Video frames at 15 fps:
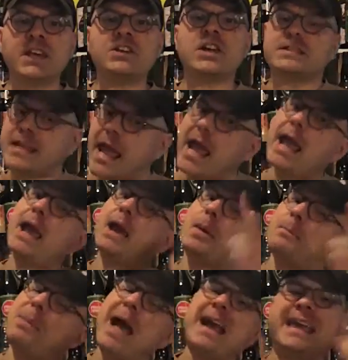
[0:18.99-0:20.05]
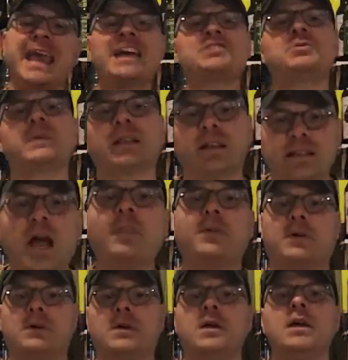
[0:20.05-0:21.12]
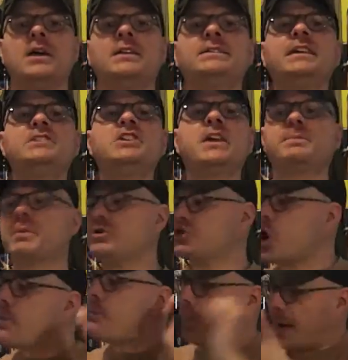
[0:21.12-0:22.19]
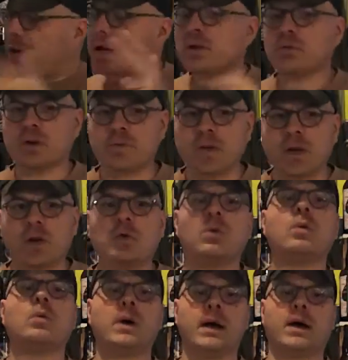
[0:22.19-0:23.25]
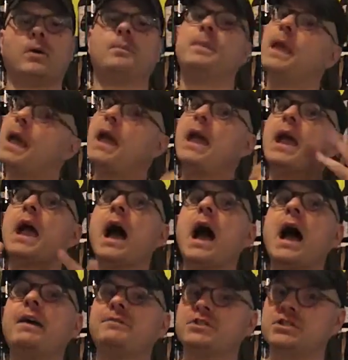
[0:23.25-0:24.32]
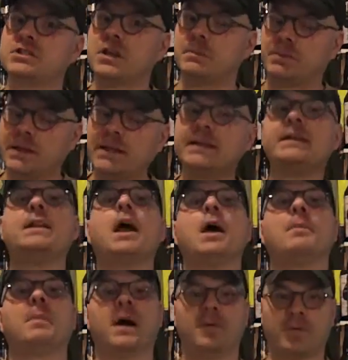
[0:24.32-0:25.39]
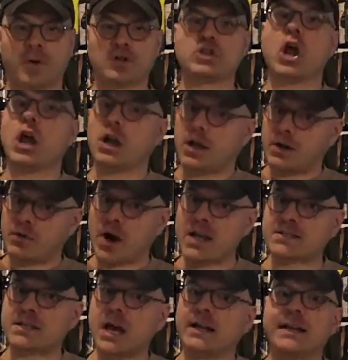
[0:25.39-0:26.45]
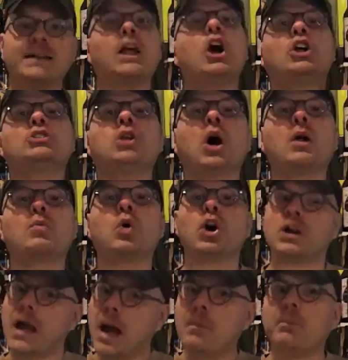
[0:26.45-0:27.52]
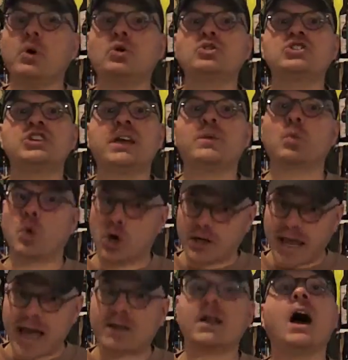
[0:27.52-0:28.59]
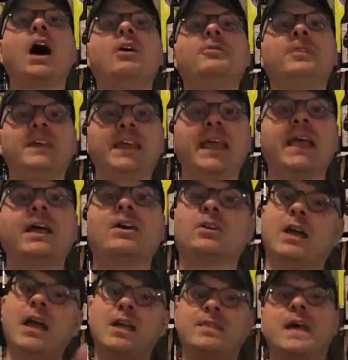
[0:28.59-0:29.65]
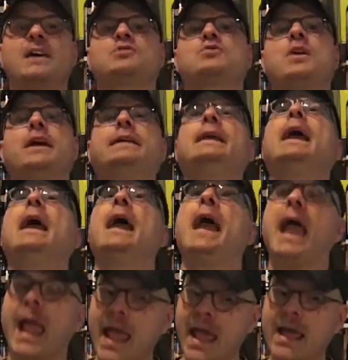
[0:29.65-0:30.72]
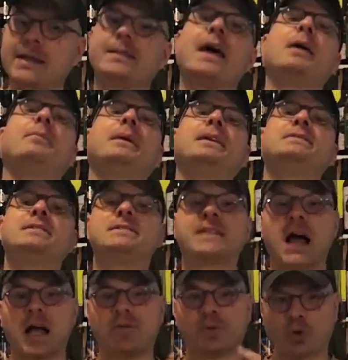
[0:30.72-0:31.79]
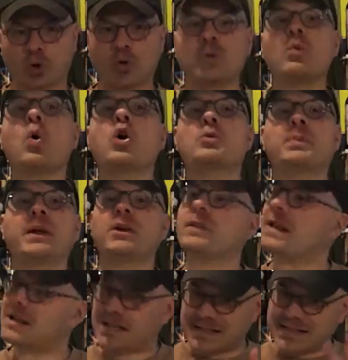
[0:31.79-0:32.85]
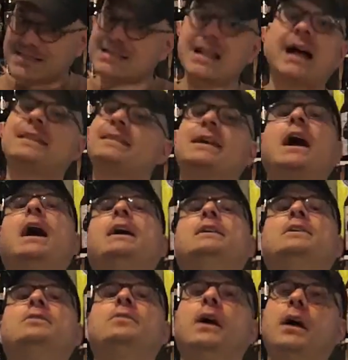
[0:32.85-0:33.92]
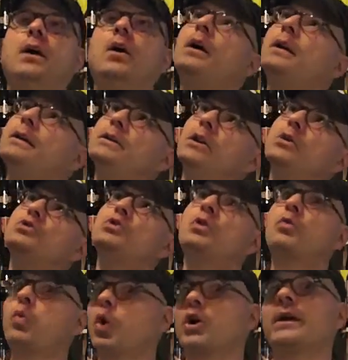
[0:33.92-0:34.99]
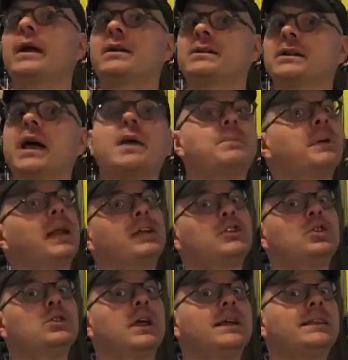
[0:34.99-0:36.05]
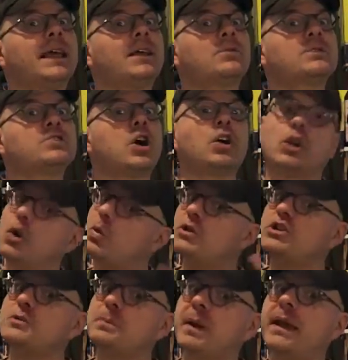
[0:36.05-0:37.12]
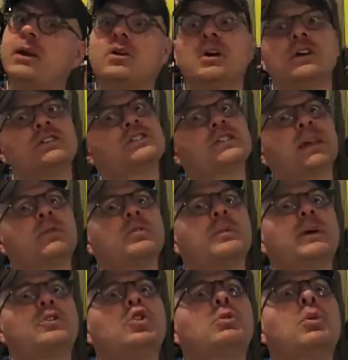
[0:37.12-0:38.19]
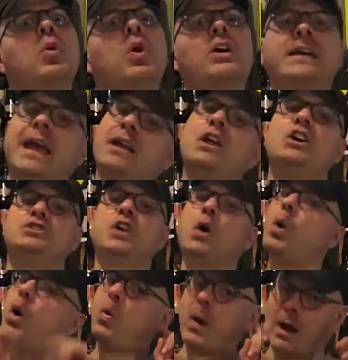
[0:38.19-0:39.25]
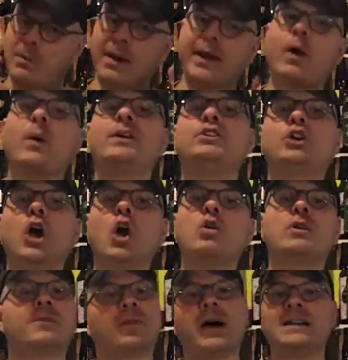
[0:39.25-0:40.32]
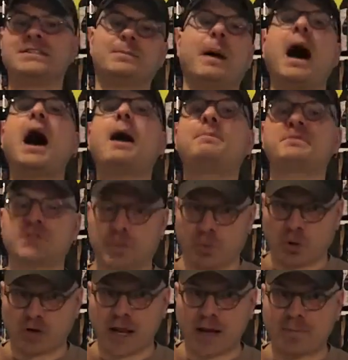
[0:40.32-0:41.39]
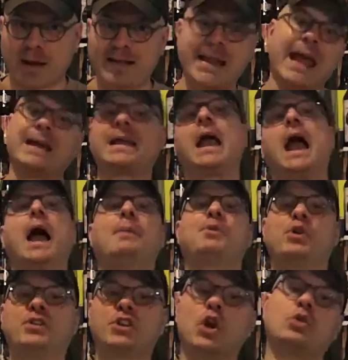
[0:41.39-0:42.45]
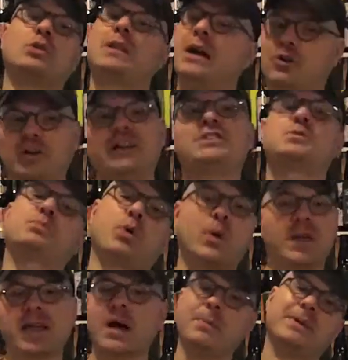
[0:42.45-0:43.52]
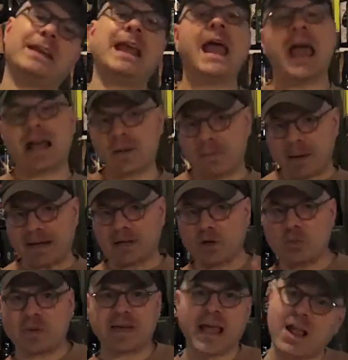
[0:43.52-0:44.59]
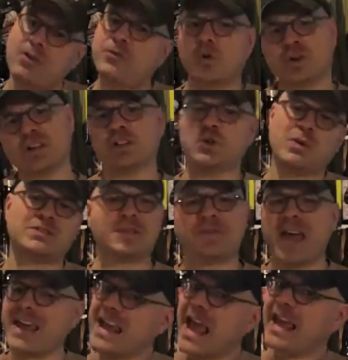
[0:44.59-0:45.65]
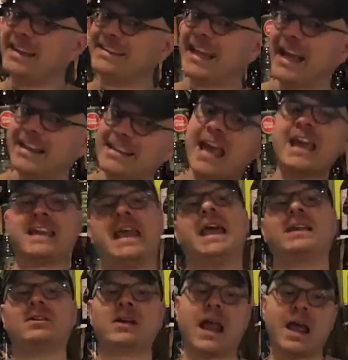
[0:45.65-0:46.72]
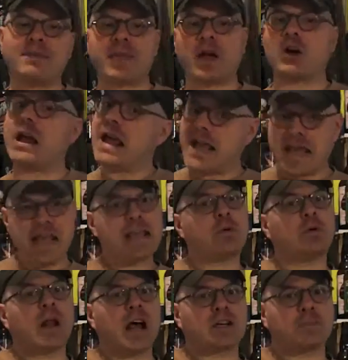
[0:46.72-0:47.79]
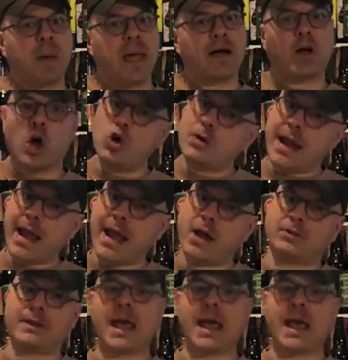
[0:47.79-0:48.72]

DJs here! Back at you with another DJs BrewTube Bay Review! Well, I've just completed my first grass cutting, lawn work, bullshit workout of the year. That's right. And that means it's time for a reward beer. That because it's not the kind of, you know, sort of workout I like. But I do like the end result, which is beer, just like with my normal workout. So where am I going to go to find some hops to pour down my neck? I'm going to go to Lagunitas Brewing Company out of Petaluma, California, U.S. of A. Yay, yay. And I'm going to have their Equinox Pale Oat Ale.